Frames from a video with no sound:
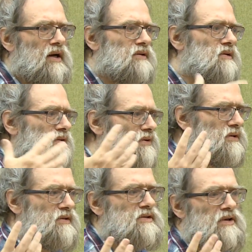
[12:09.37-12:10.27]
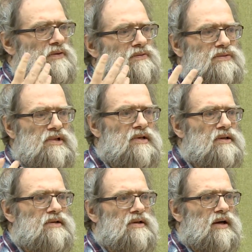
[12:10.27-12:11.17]
and then you get these
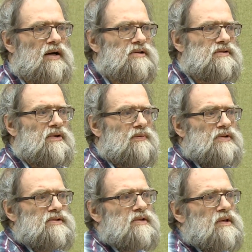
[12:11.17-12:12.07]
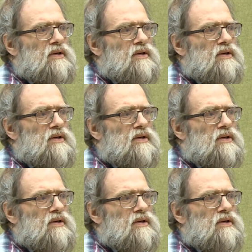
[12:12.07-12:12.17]
unwieldy large numbers,